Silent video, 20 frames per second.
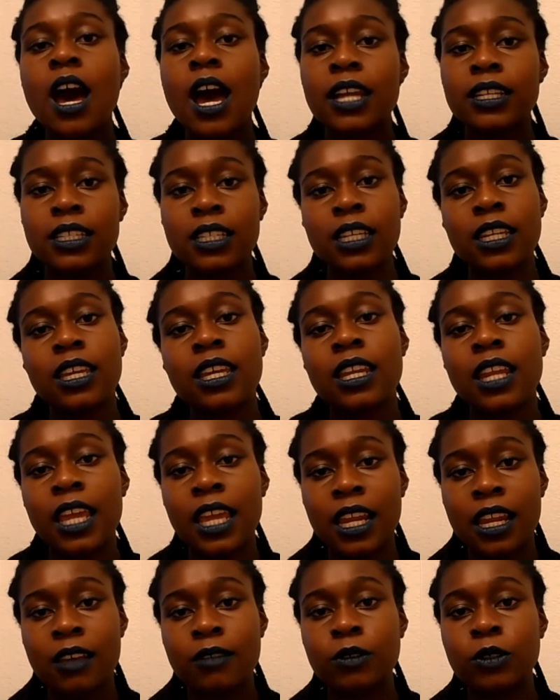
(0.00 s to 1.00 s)
I did it at
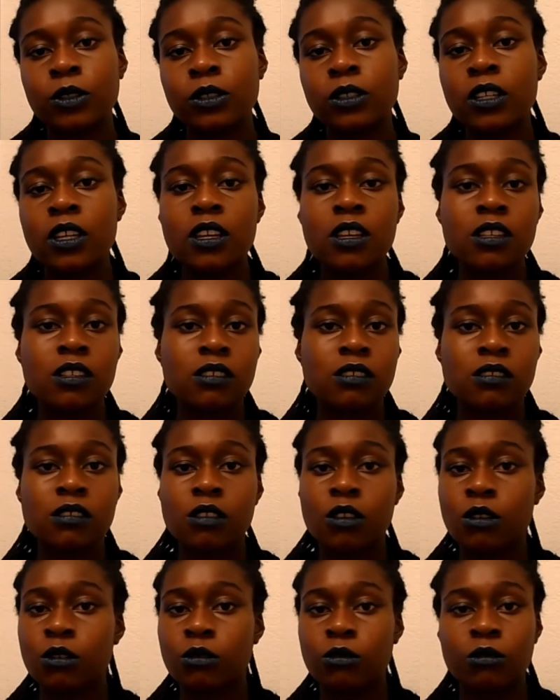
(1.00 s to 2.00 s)
A-level,
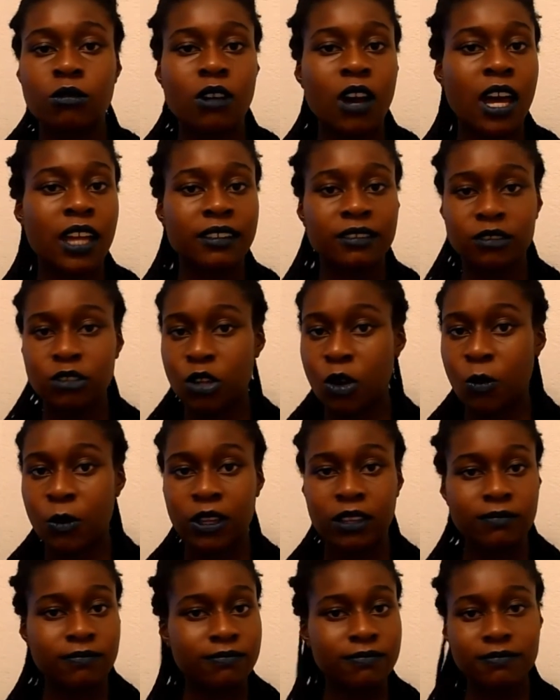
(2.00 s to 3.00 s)
so I
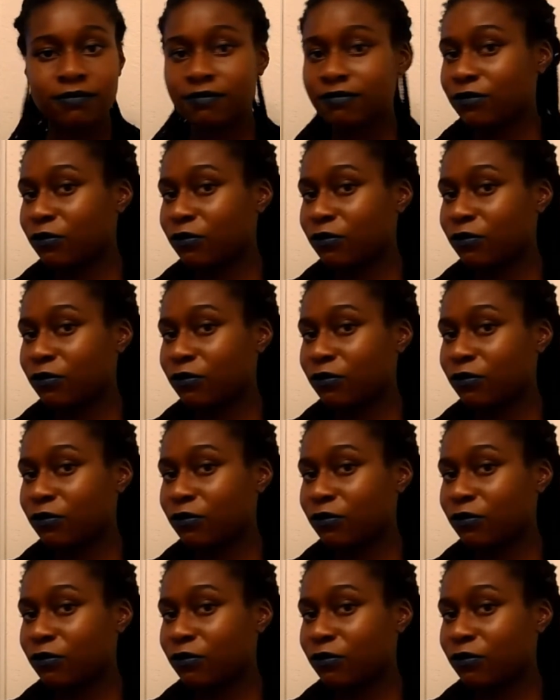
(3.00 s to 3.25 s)
know it